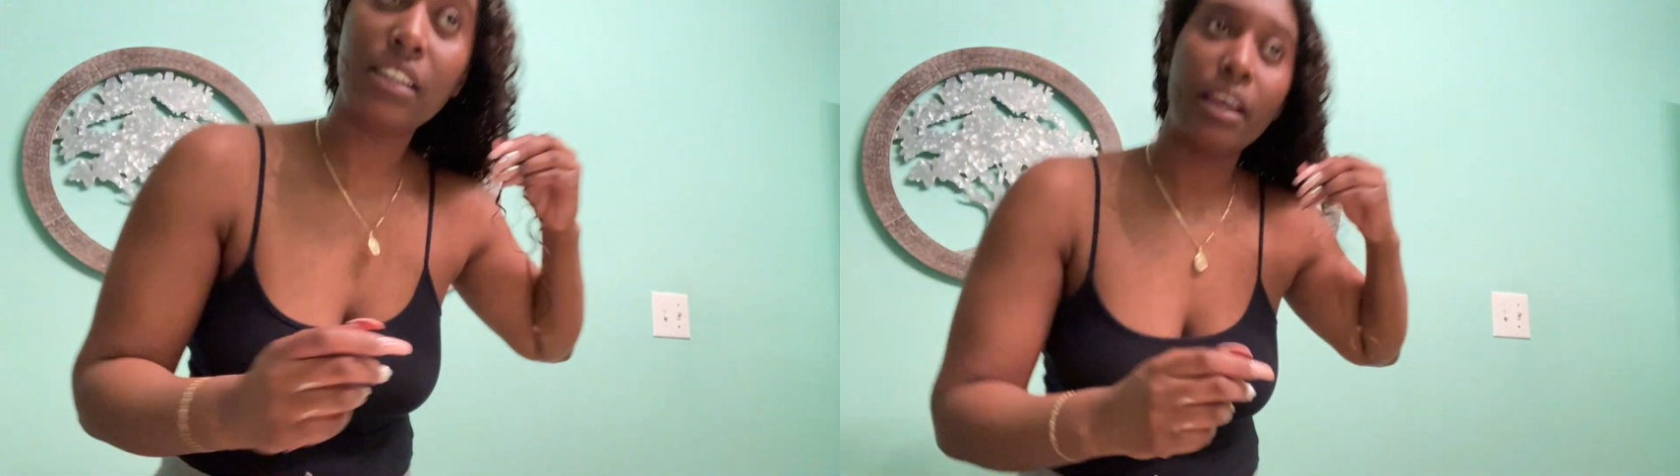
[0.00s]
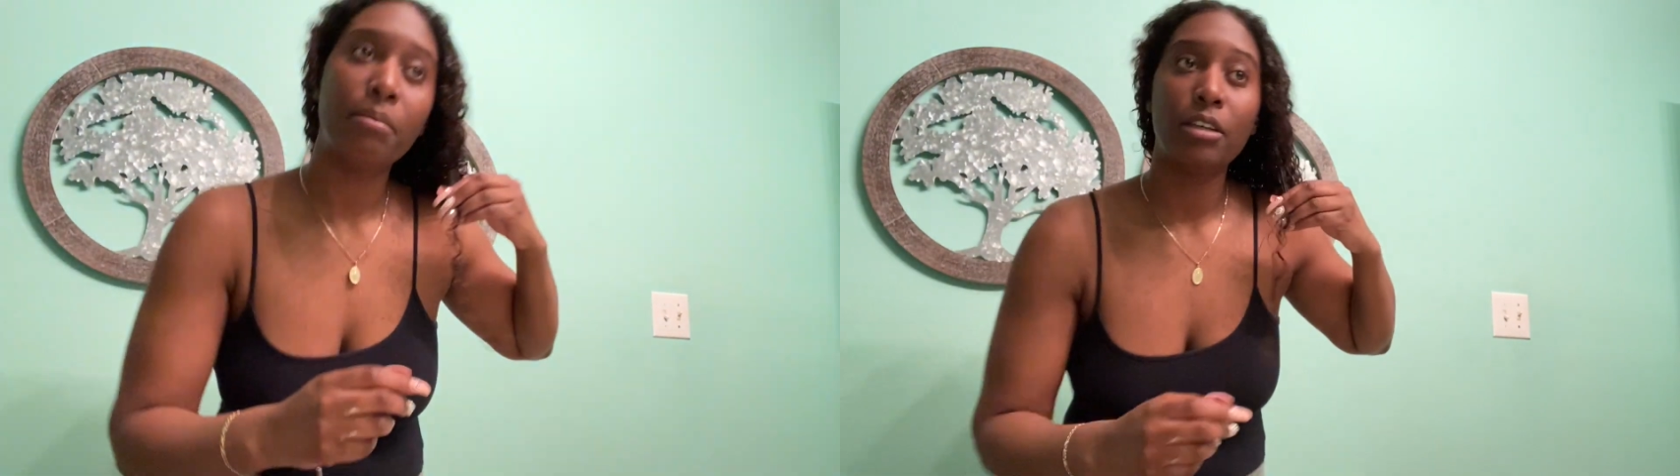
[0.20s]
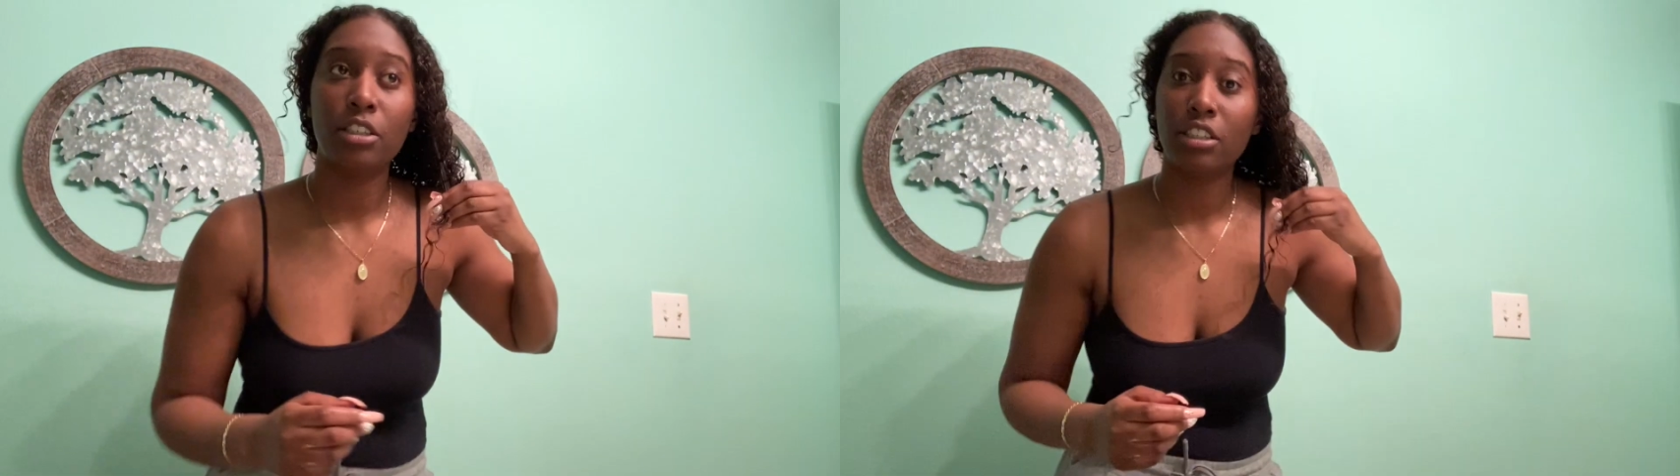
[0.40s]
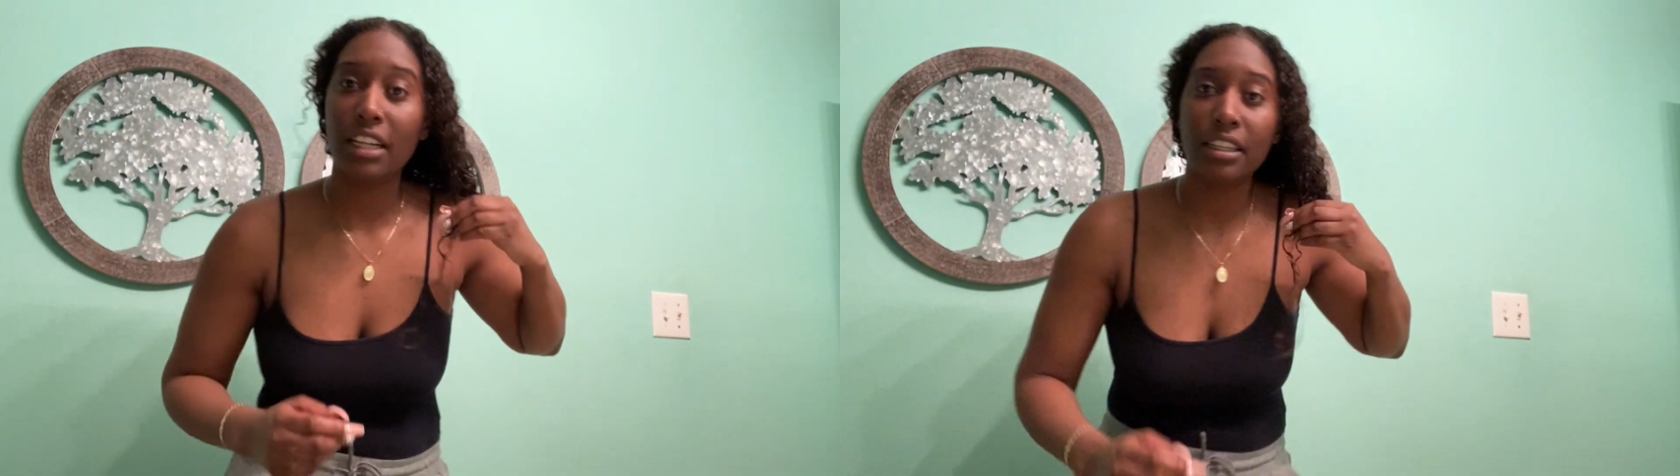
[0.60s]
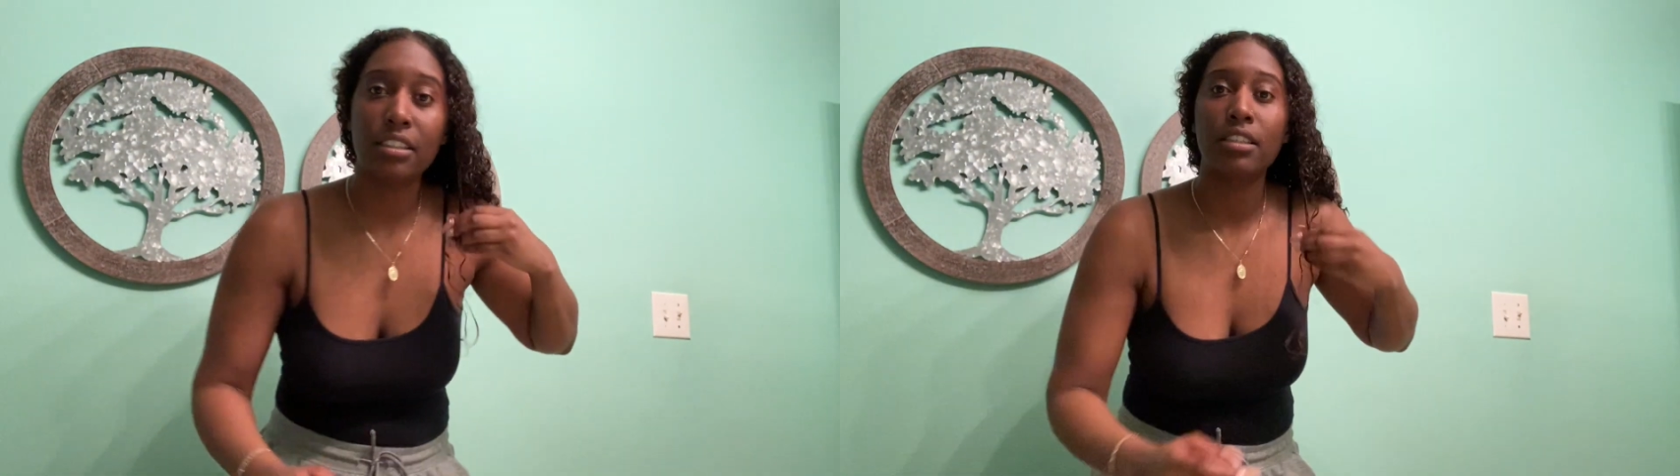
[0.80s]
damage.
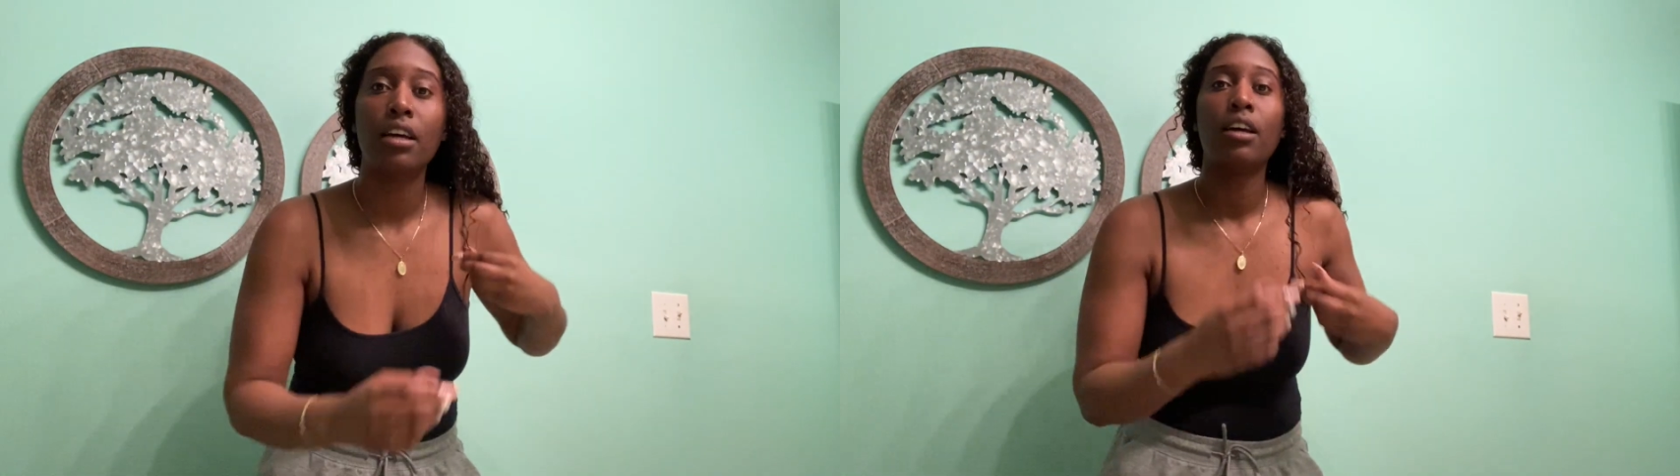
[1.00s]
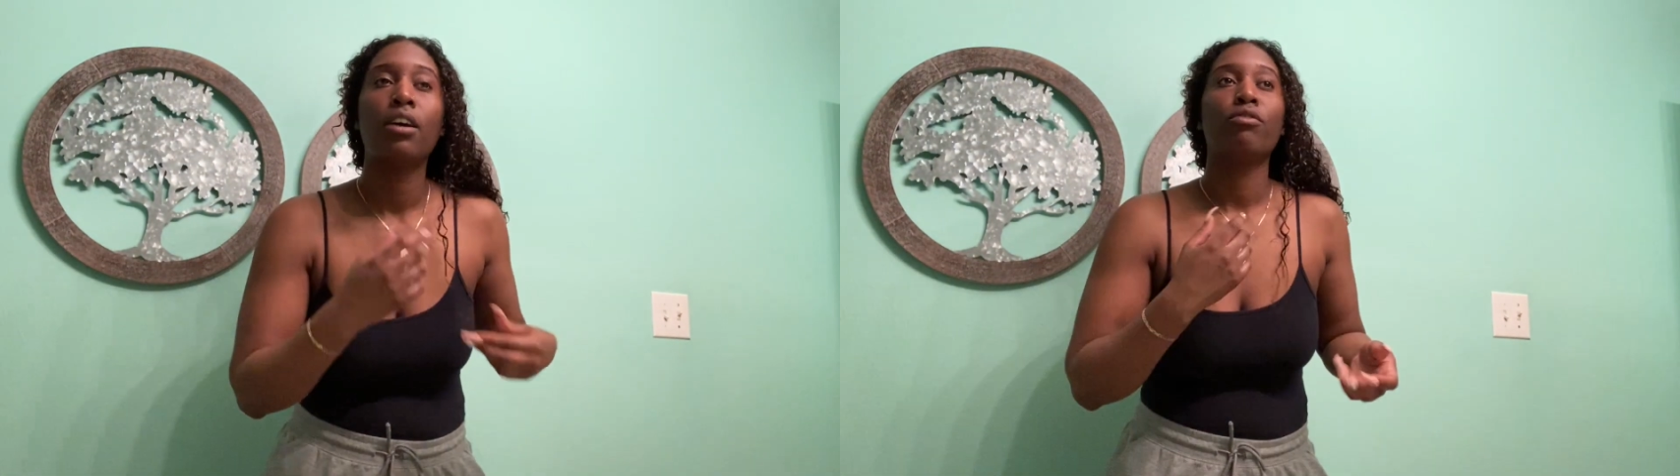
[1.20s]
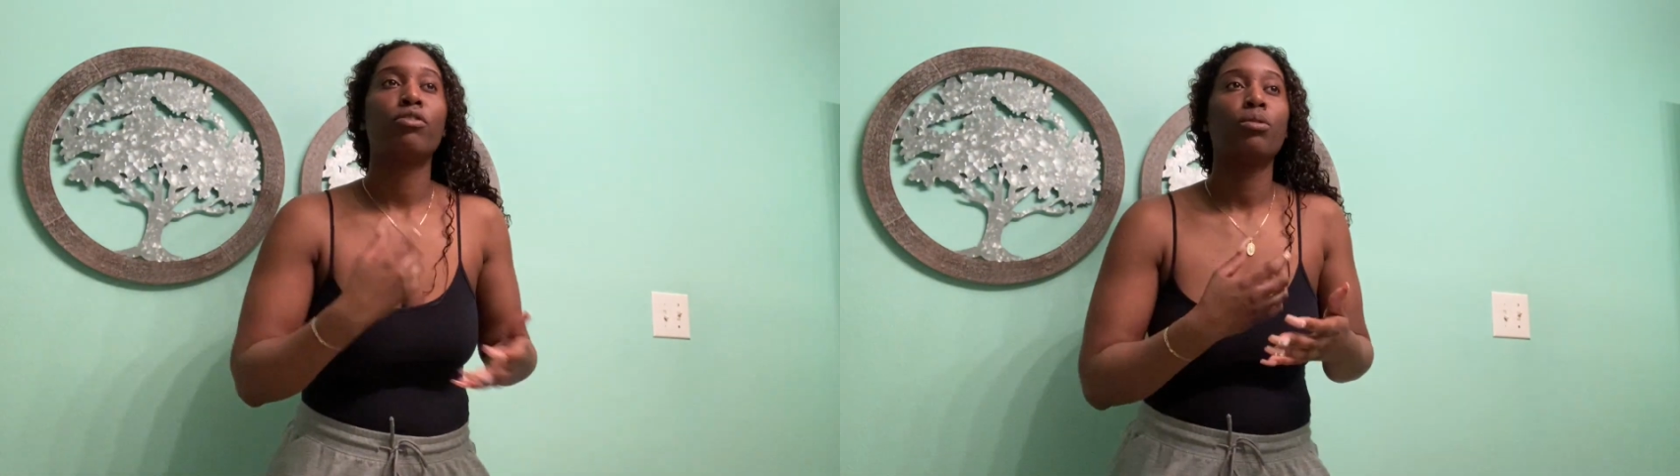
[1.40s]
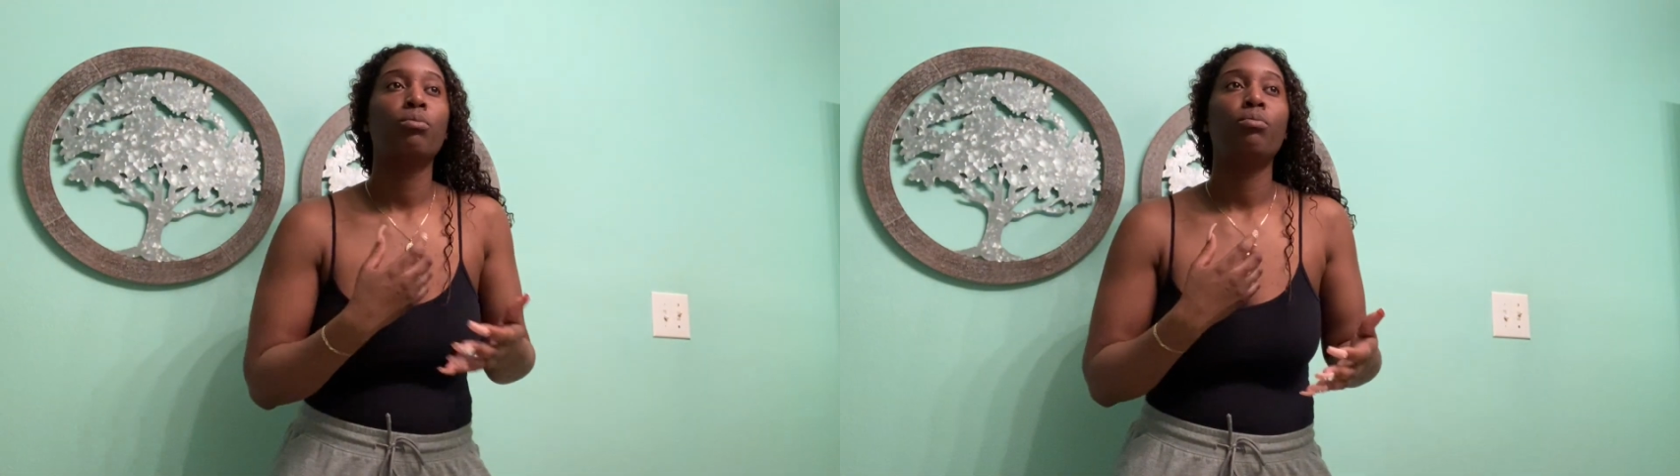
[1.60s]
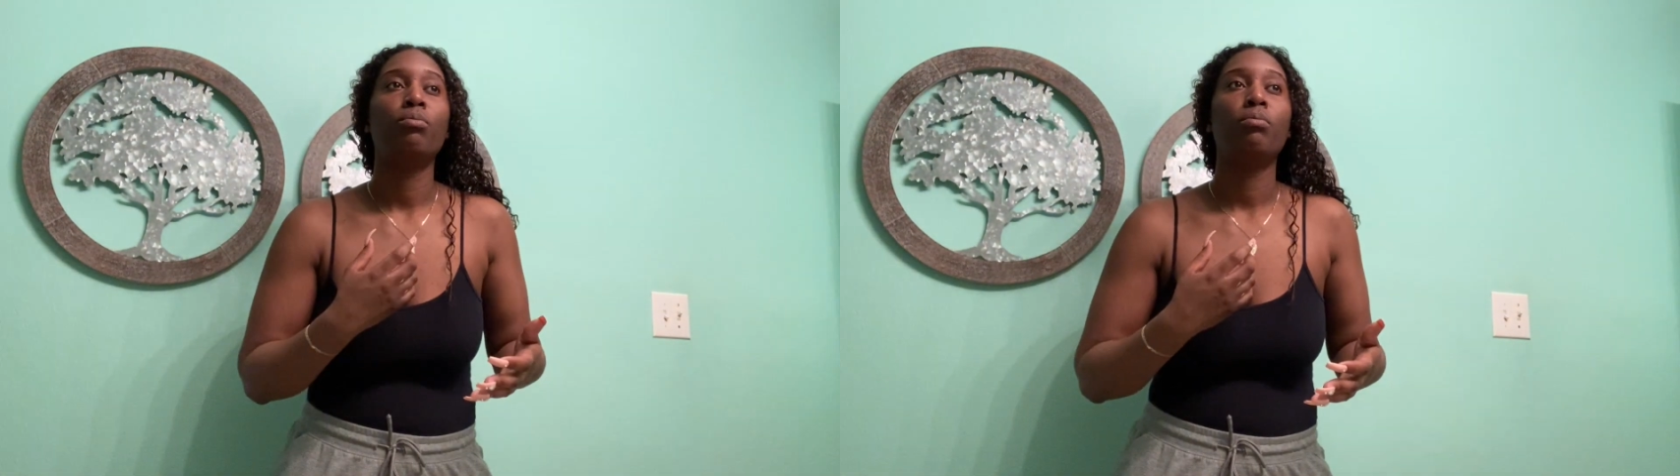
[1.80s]
That's
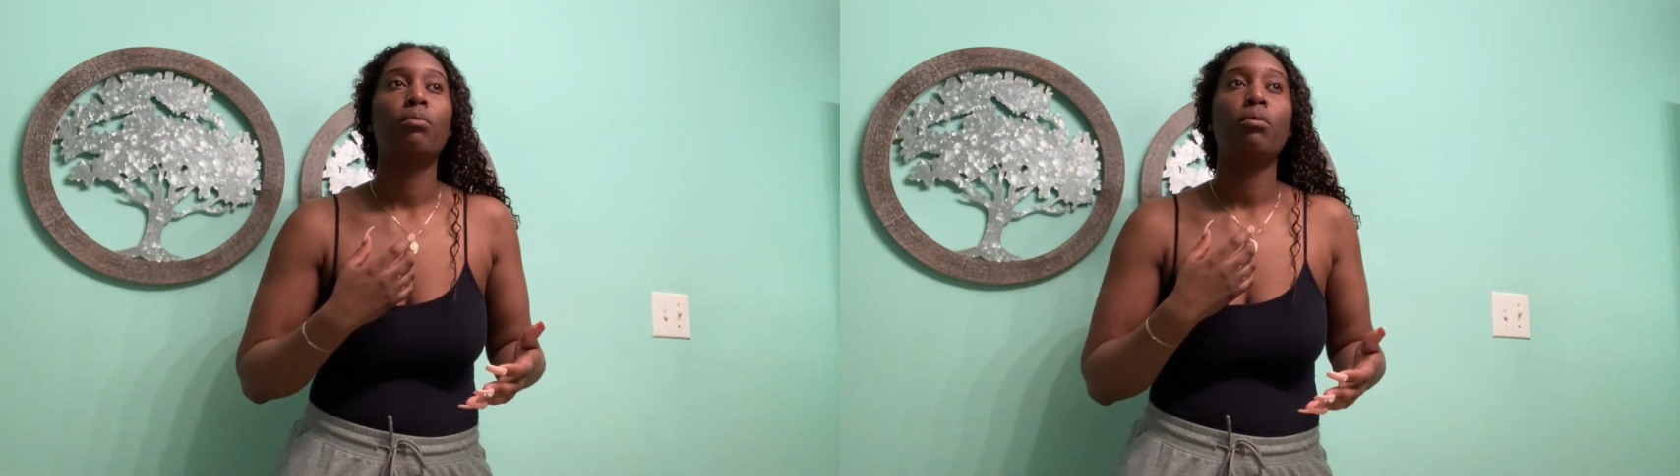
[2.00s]
from